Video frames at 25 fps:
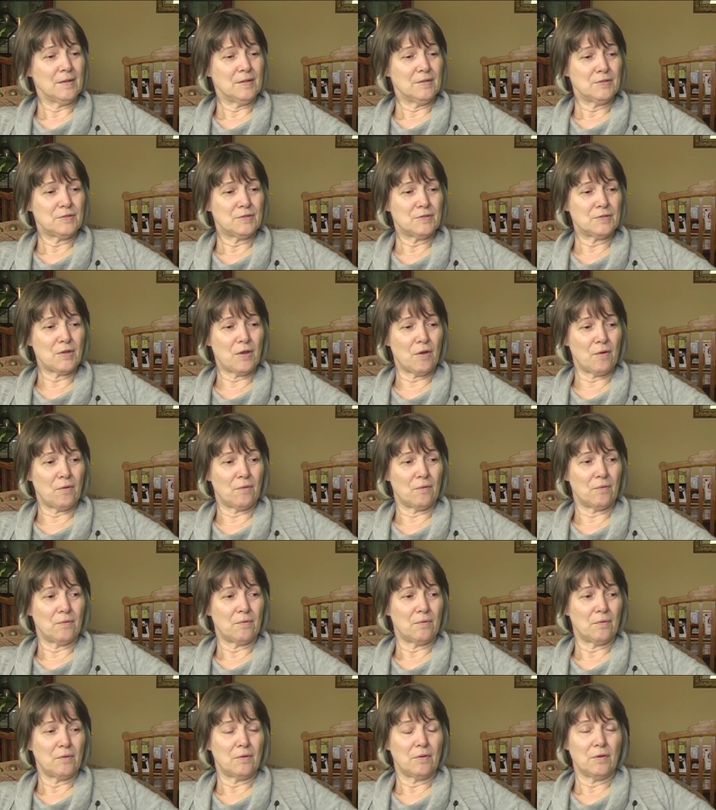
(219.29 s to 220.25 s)
So,
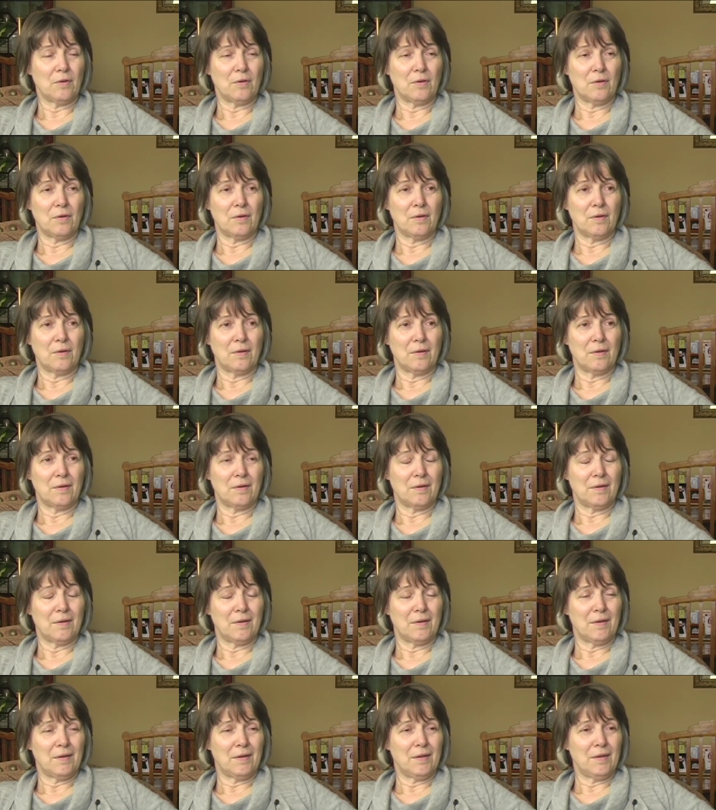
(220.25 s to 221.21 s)

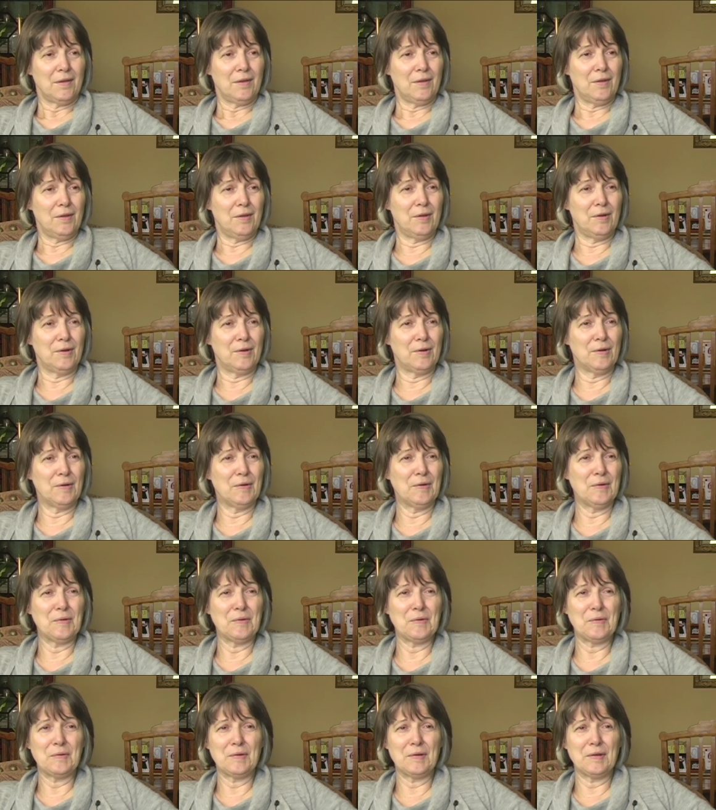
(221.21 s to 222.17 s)
you
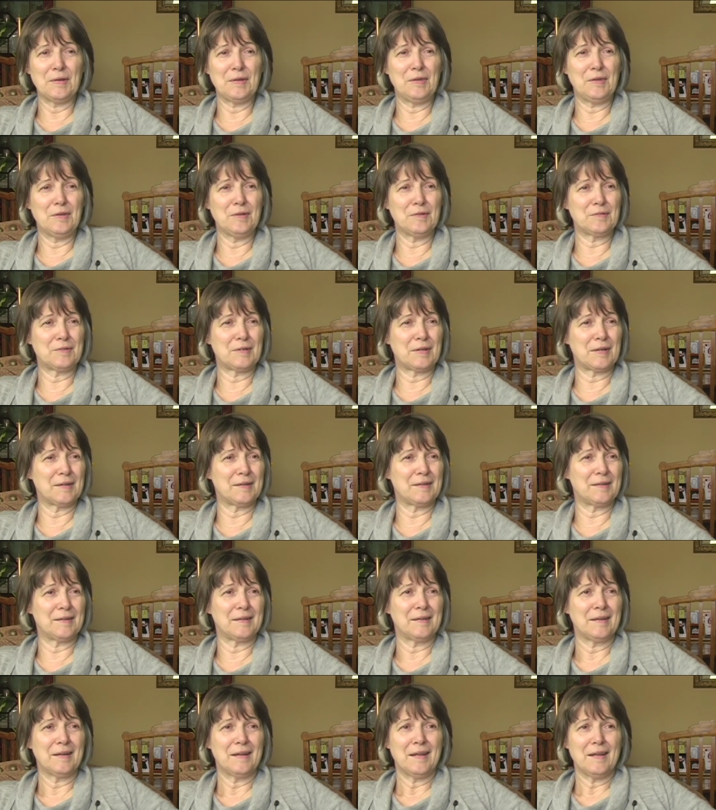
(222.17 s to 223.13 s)
know, you
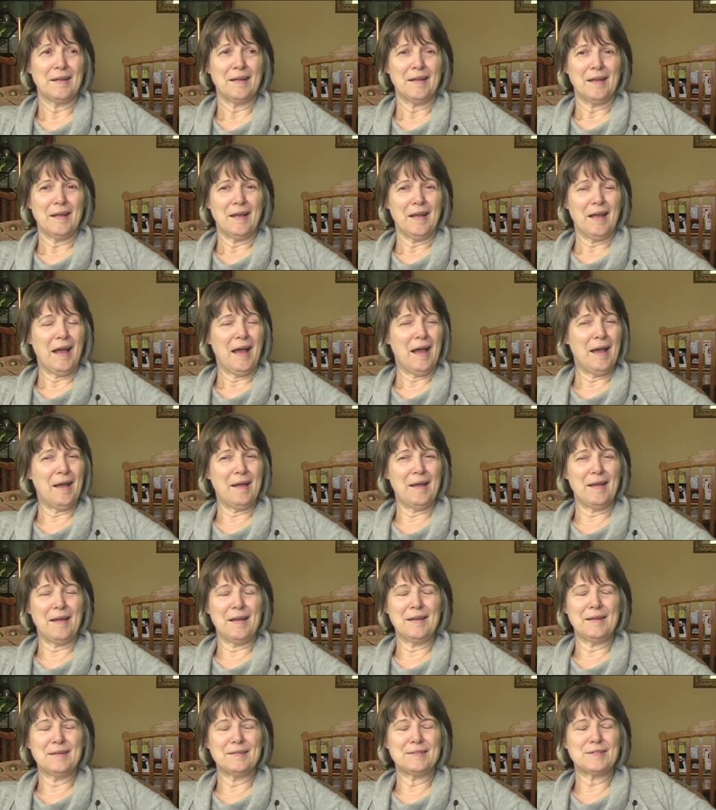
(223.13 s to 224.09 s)
can,
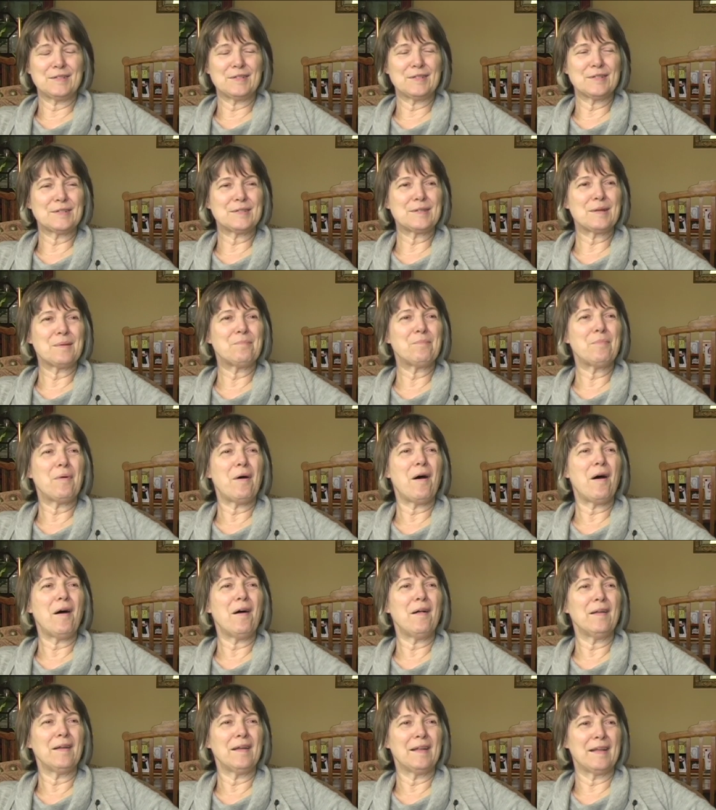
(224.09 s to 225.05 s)
uh, it's just
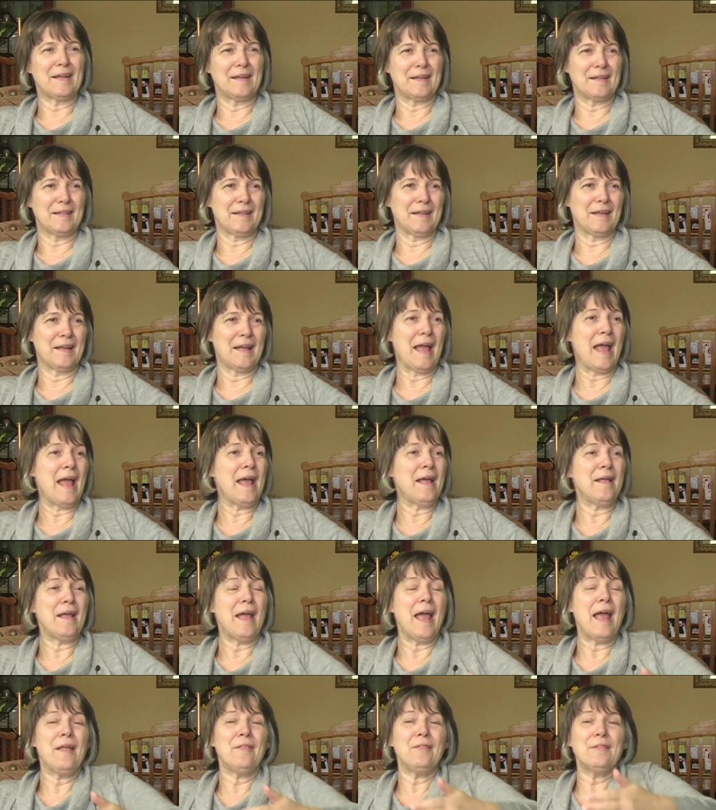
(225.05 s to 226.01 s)
appalling.
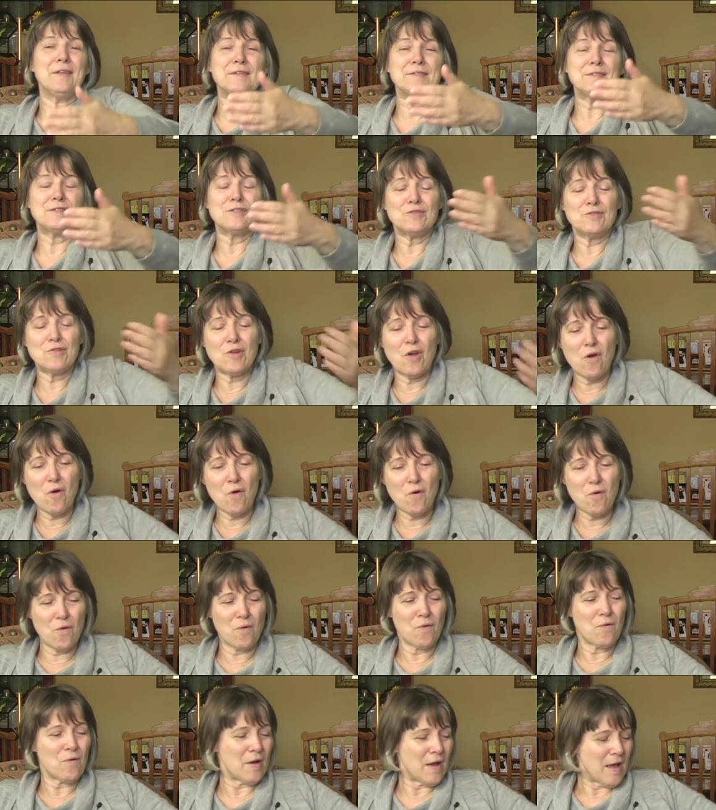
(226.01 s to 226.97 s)
And, and there's
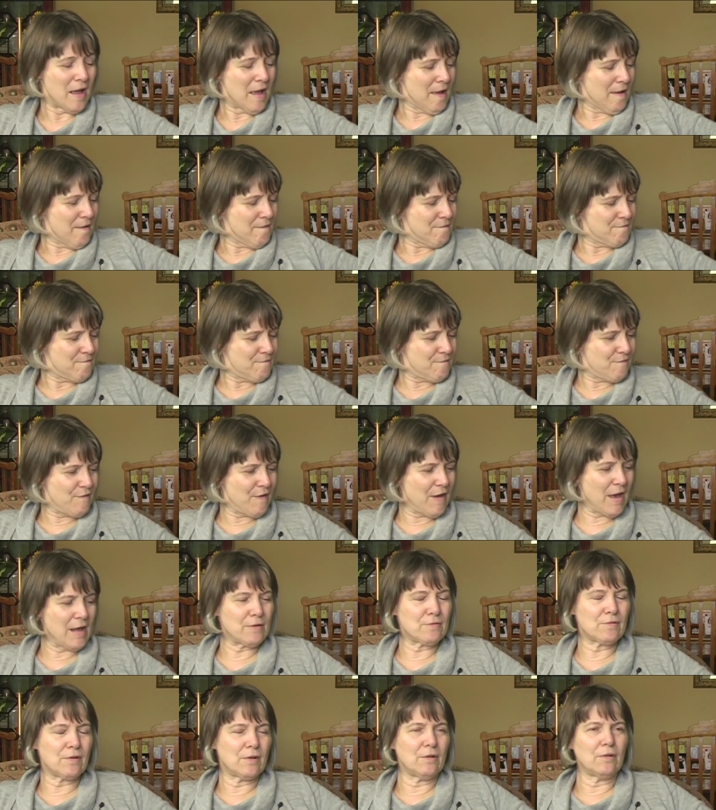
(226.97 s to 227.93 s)
no
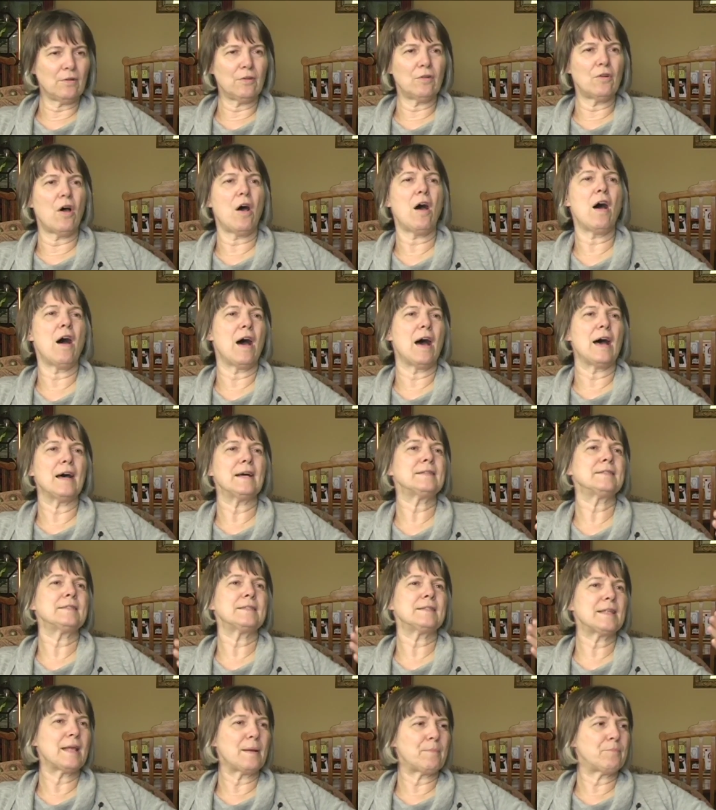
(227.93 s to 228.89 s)
federal
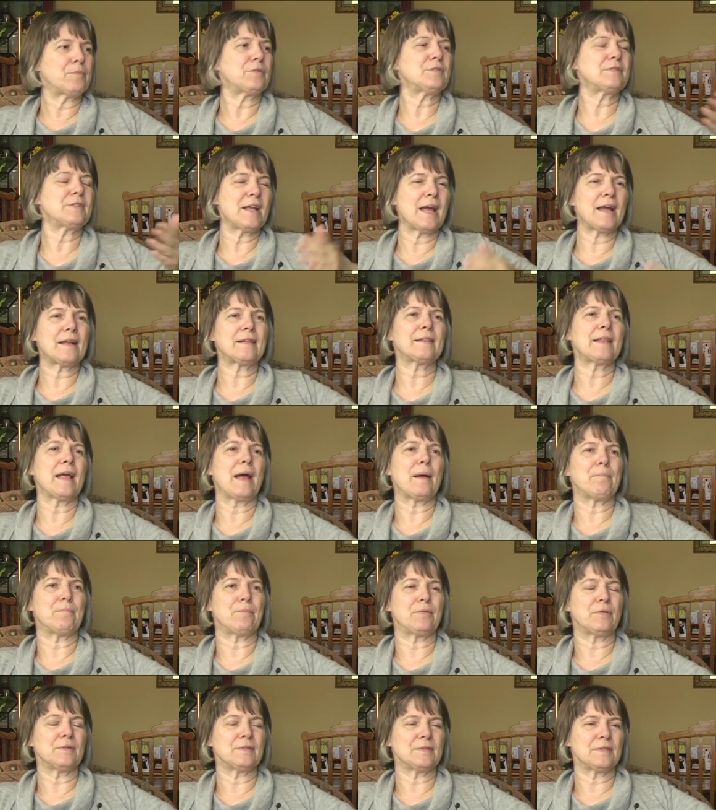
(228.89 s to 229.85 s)
laws that protect
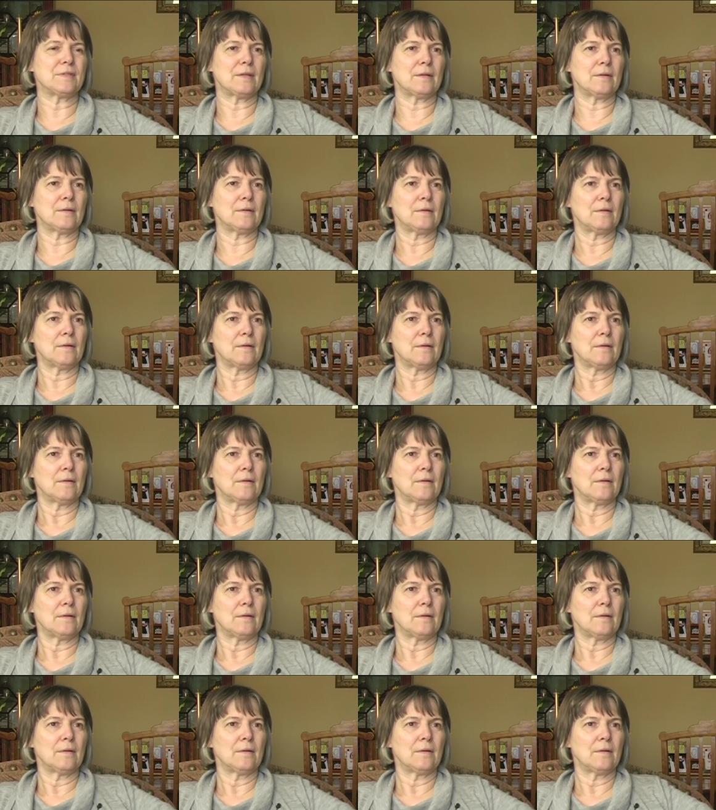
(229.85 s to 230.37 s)
that person.